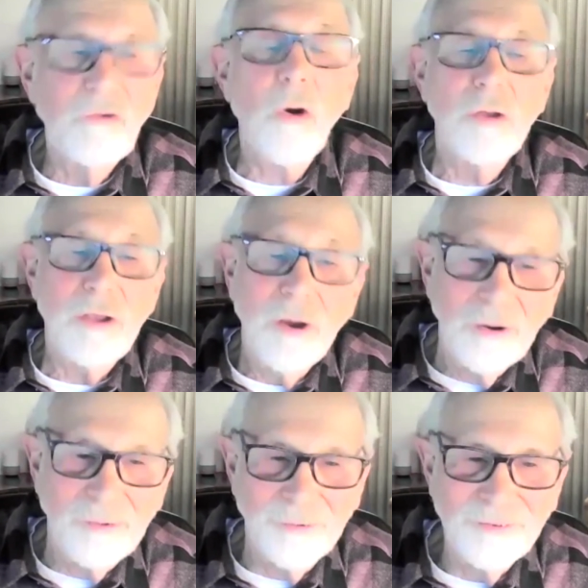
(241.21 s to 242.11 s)

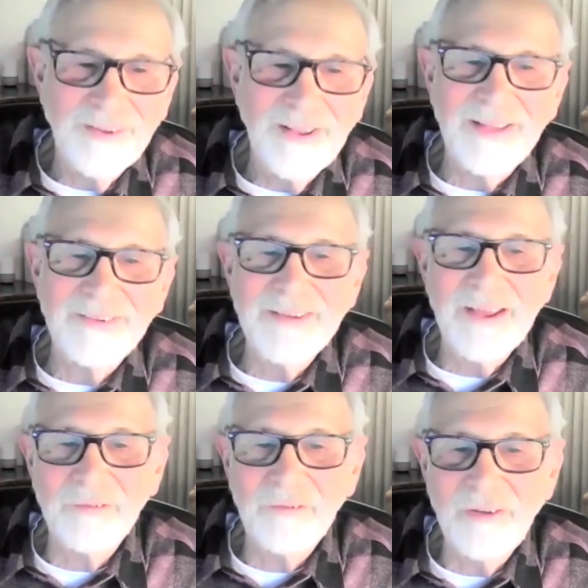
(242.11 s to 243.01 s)
years at
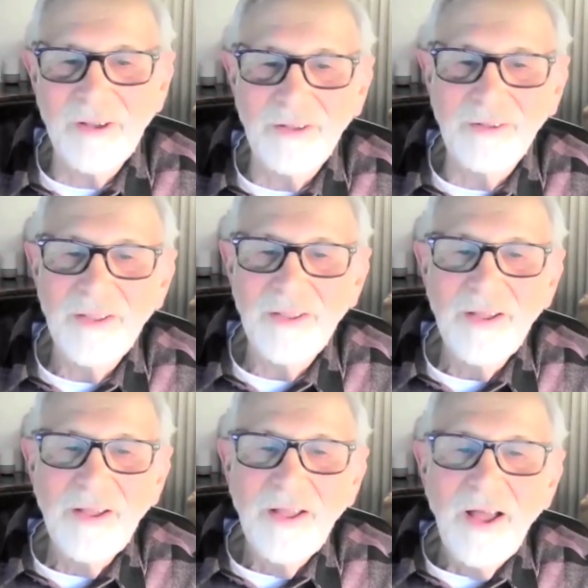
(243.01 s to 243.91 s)
San Rafael,
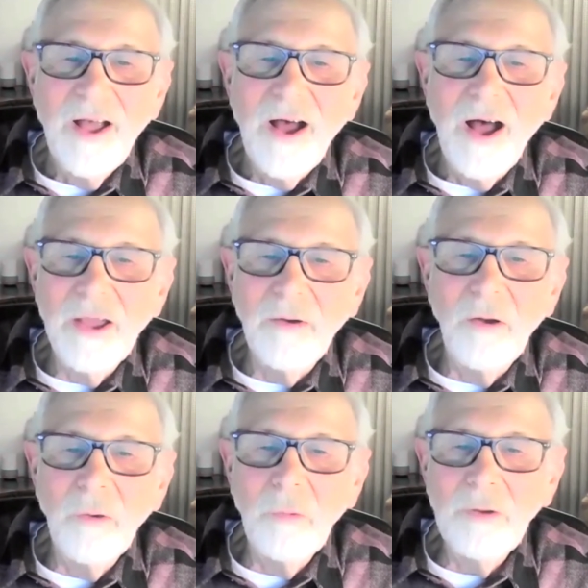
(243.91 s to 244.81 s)
I
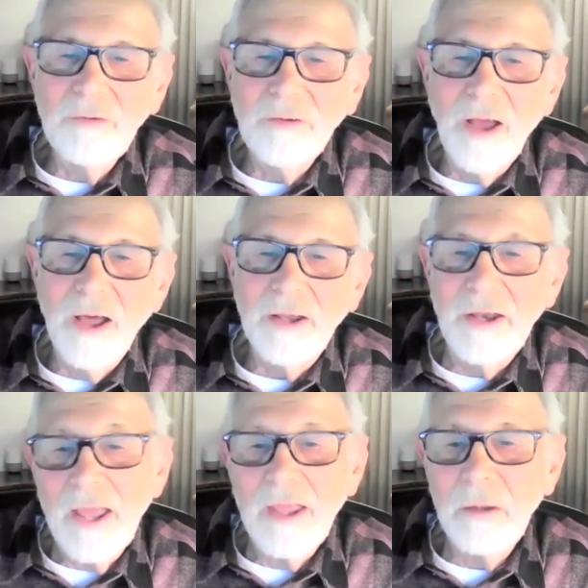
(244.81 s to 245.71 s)
always got
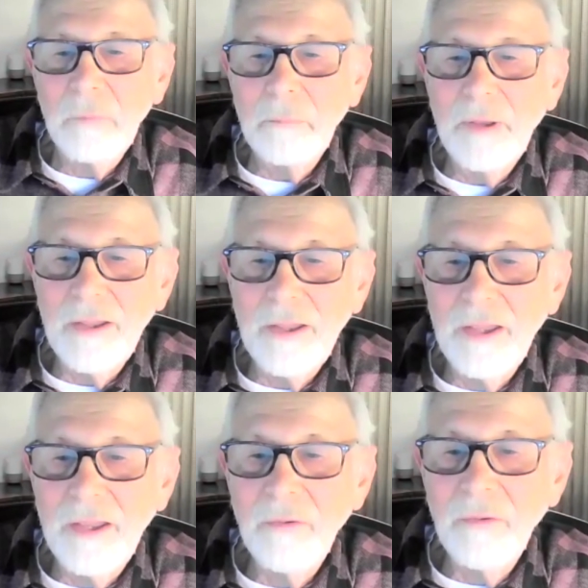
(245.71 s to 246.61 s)
an A in
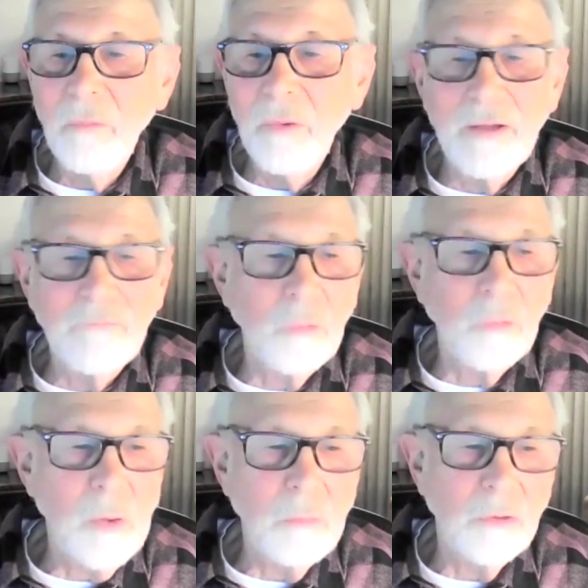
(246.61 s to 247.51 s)
PE whenever
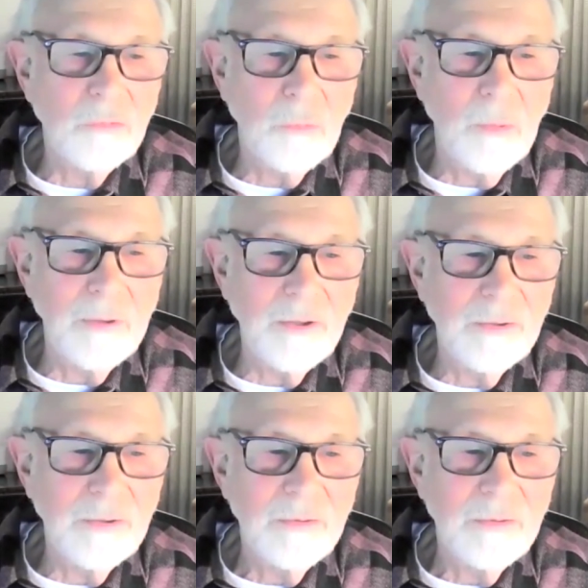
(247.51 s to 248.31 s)
we were swimming.